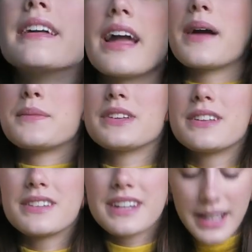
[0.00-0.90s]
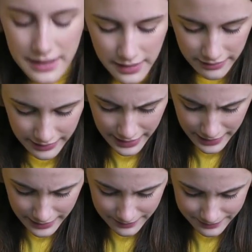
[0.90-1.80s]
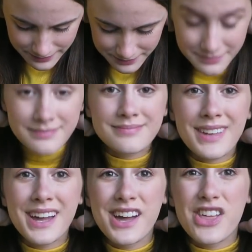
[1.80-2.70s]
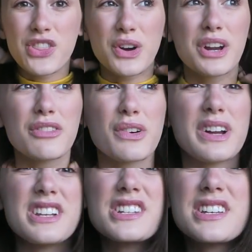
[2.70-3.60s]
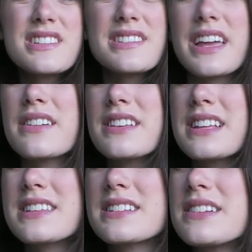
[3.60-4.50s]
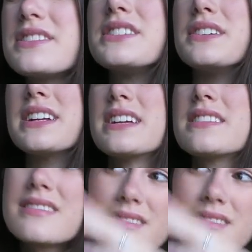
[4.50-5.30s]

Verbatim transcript: Yeah, I'm really only cutting off like three or four inches, and I don't think that's enough to donate.